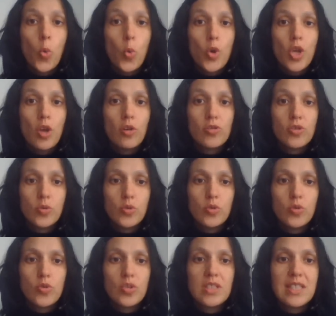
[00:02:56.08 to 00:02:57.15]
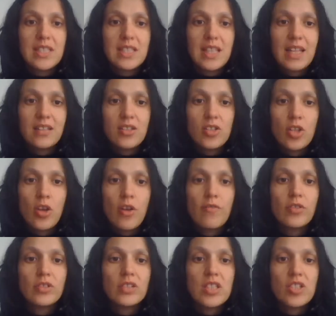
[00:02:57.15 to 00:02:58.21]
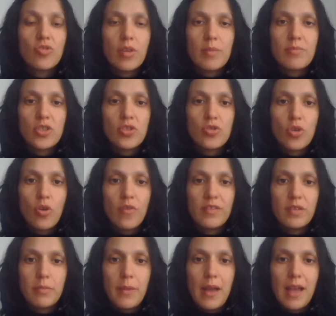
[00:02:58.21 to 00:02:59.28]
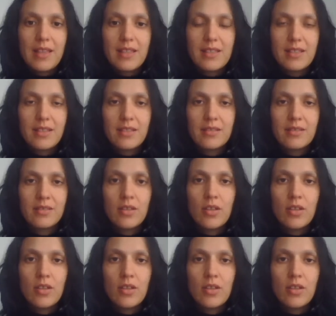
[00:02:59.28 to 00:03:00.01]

We also use this tense for descriptions of the past.